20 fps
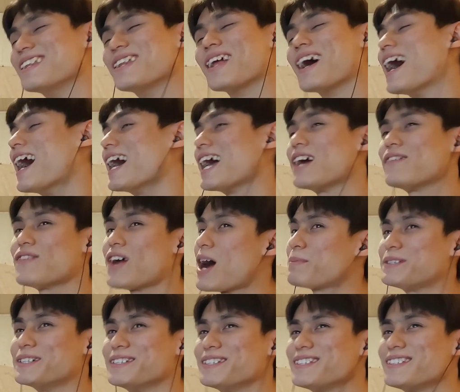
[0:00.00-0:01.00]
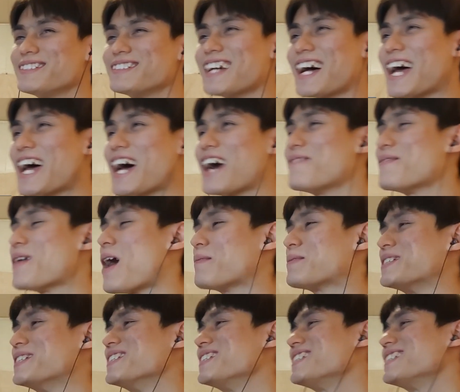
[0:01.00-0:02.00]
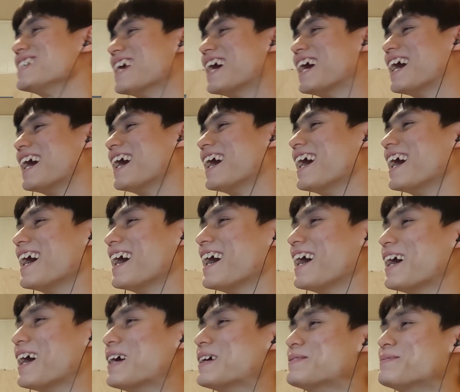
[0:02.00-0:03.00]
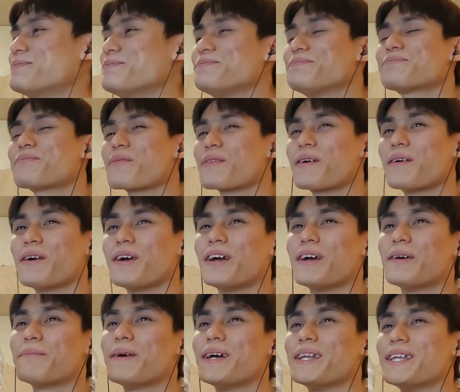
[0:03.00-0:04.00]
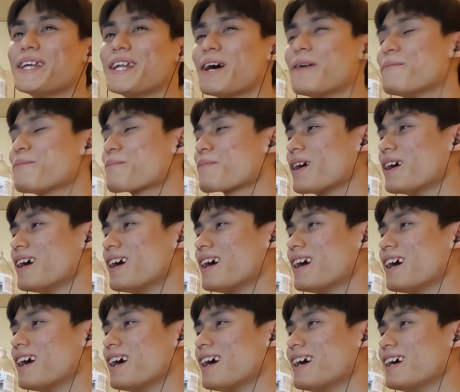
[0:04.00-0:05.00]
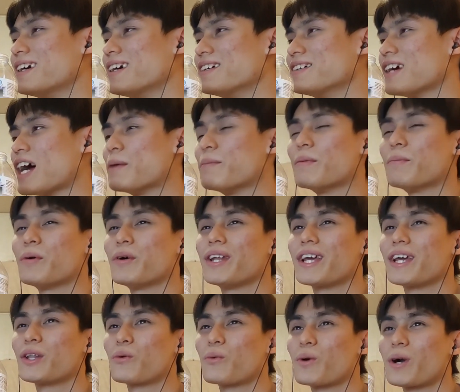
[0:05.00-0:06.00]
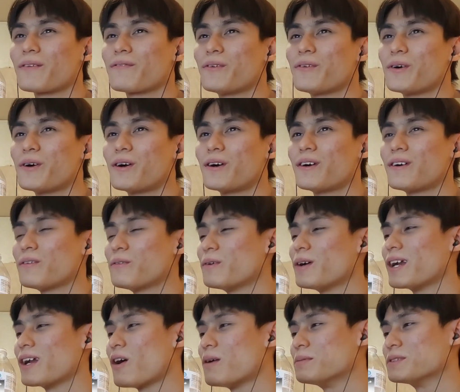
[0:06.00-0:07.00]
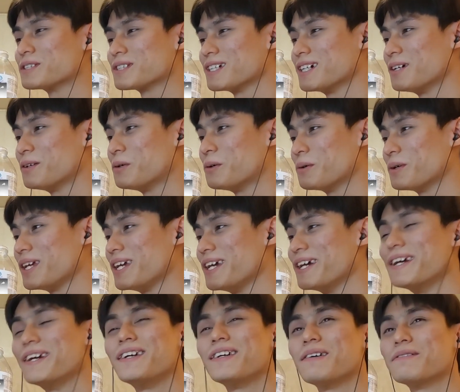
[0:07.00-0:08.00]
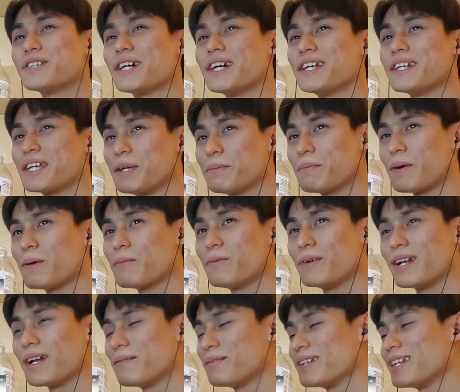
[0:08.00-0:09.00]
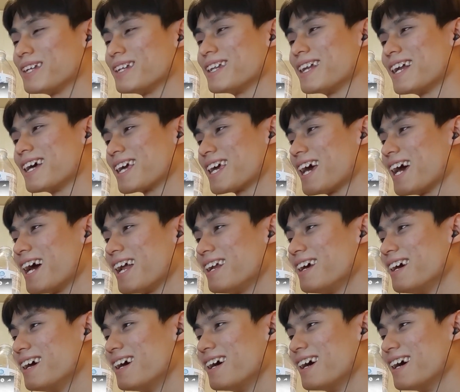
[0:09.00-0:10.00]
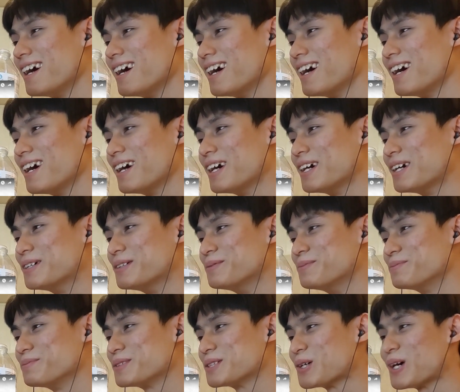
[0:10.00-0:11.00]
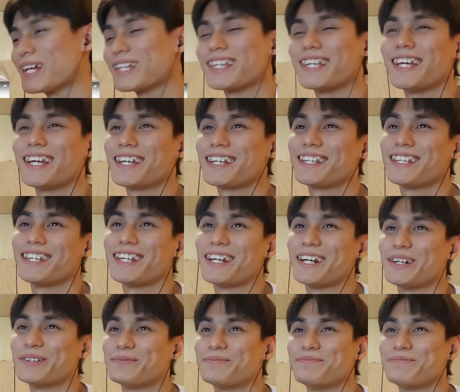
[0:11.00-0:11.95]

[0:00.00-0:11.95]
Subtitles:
I have options. But, you know, I've been putting in the work for, what, almost a whole year of trying to keep up with everything that I can. So I think, you know,